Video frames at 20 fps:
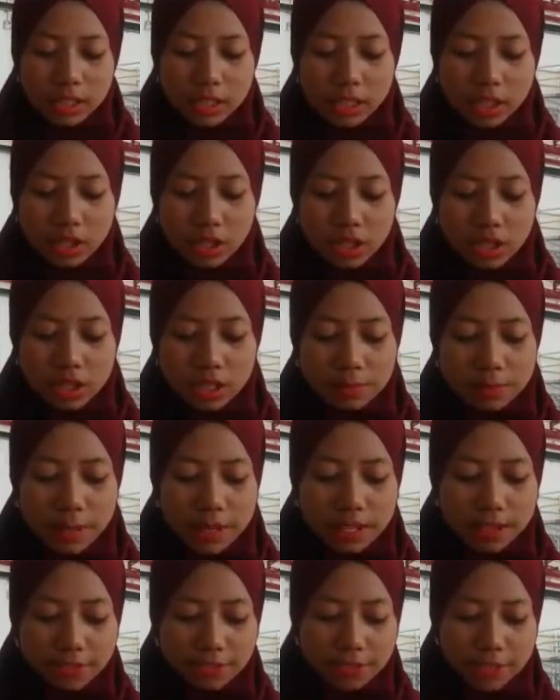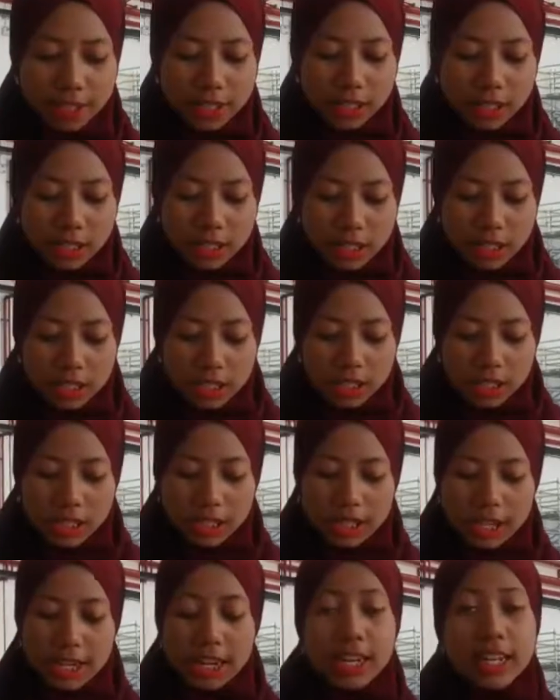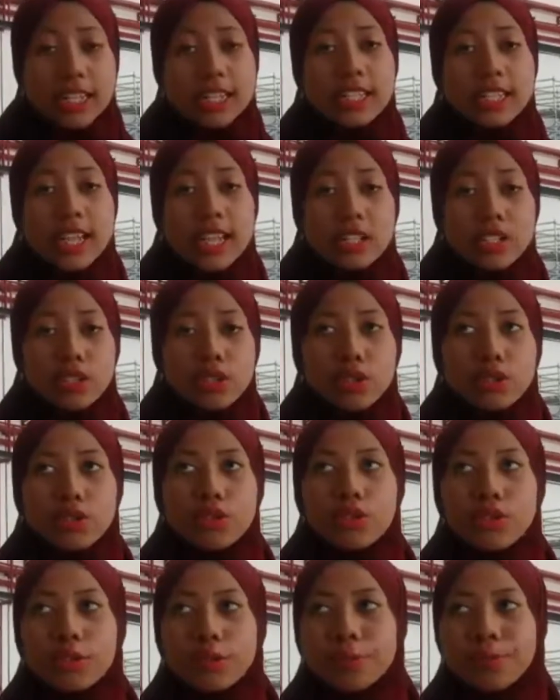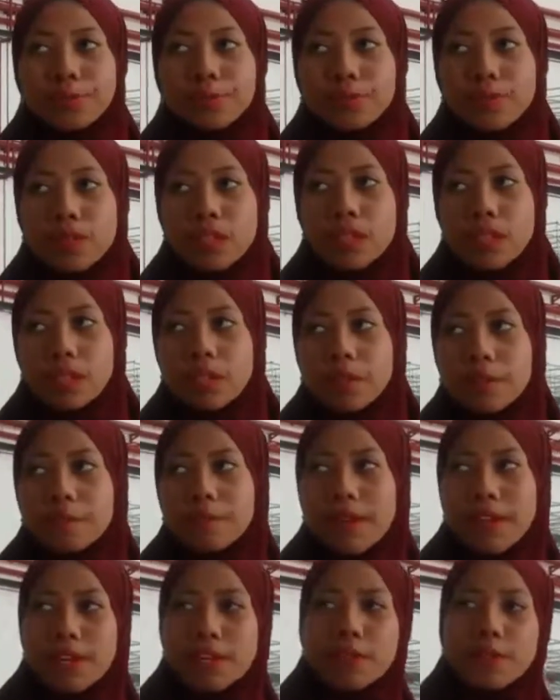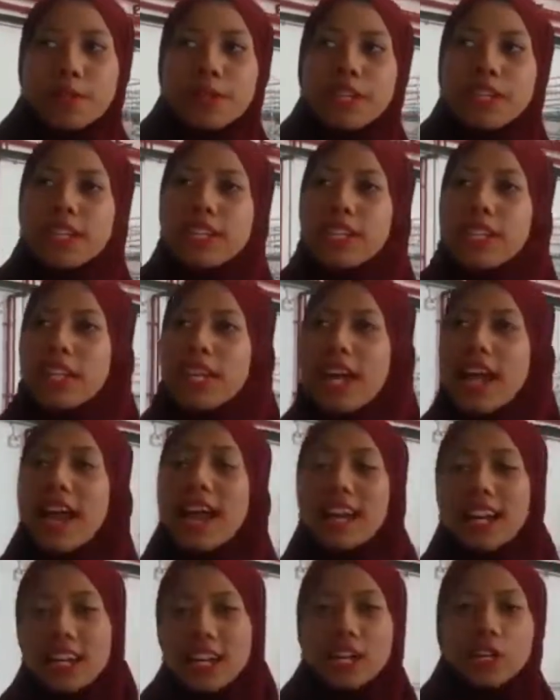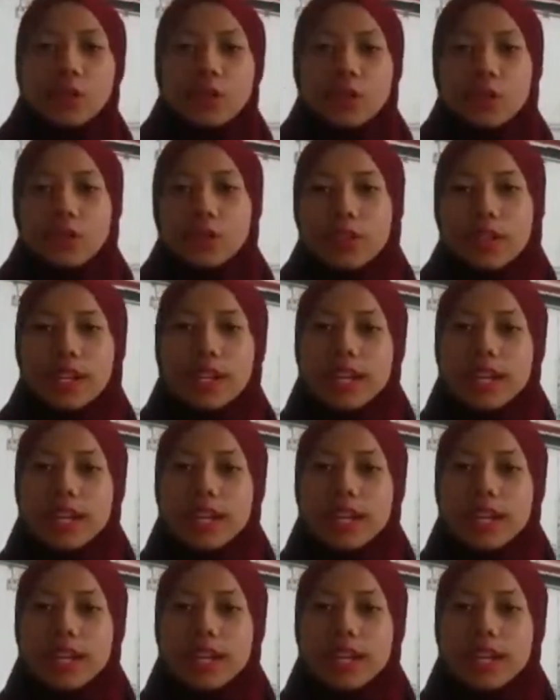The social benefit can access to by doing air cargo.